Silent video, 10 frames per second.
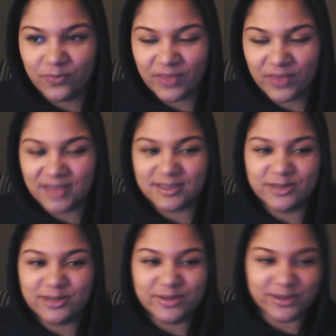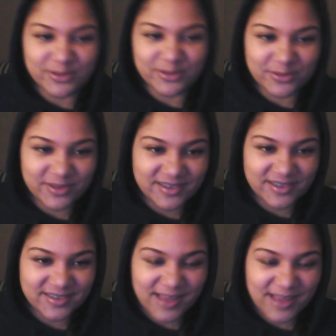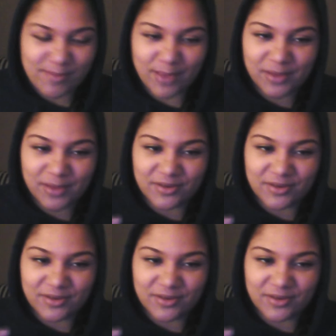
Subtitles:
and to you and maybe even